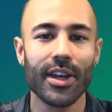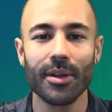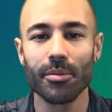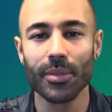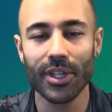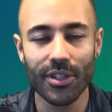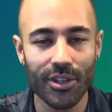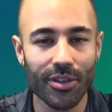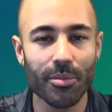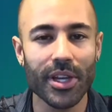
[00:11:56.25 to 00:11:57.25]
and
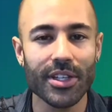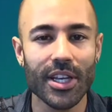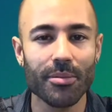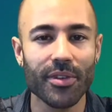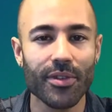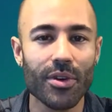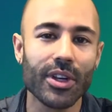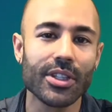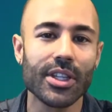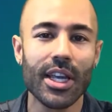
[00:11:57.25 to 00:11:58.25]
continue to maintain my
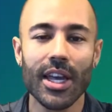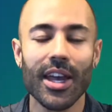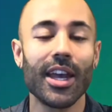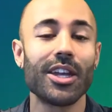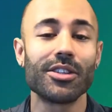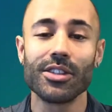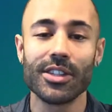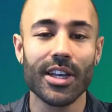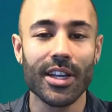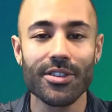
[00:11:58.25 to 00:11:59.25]
focus and
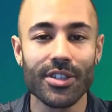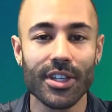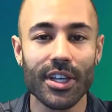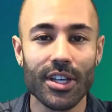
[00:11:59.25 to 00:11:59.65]
sustain energy.